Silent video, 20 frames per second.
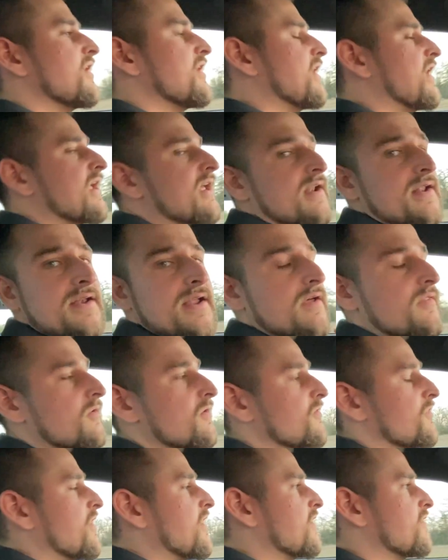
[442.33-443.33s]
And
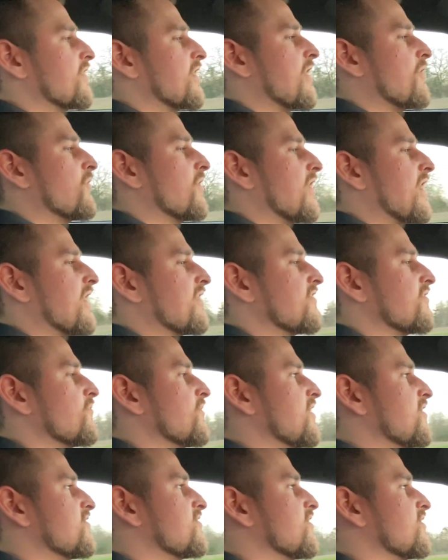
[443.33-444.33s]
another thing that I would like to
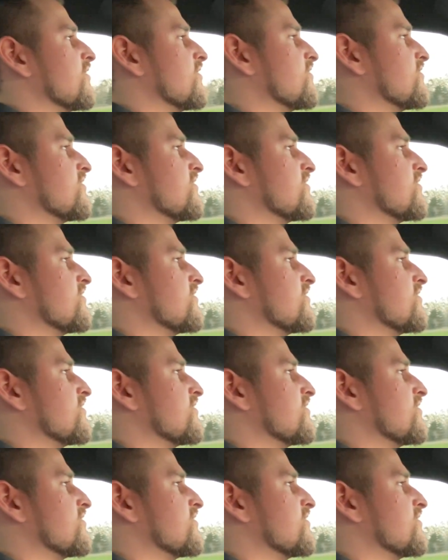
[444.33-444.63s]
mention is